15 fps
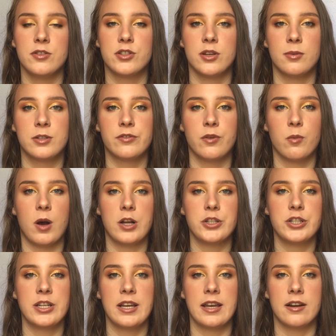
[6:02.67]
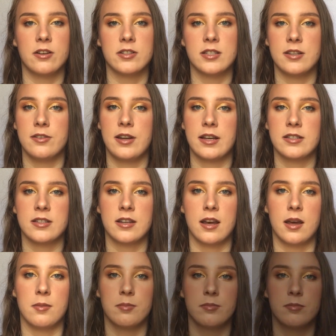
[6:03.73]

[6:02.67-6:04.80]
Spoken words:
so much for watching, and I'll see you next time.